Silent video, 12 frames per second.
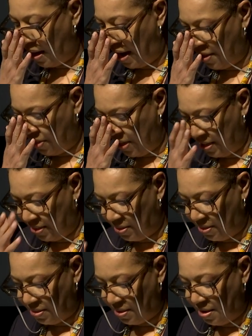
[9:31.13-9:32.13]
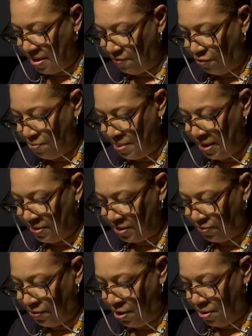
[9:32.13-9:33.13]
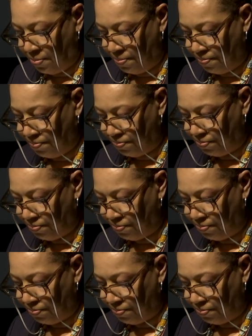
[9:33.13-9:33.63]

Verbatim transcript: I think, for me, this film,